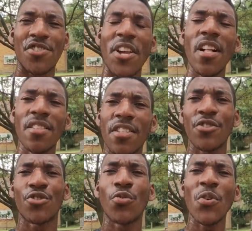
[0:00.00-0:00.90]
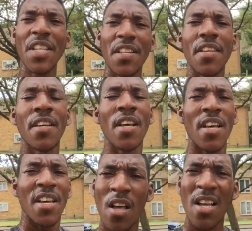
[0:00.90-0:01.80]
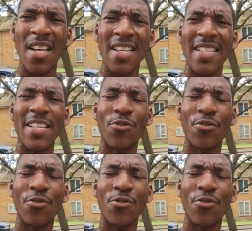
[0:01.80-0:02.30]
Sheldon Tweedy, he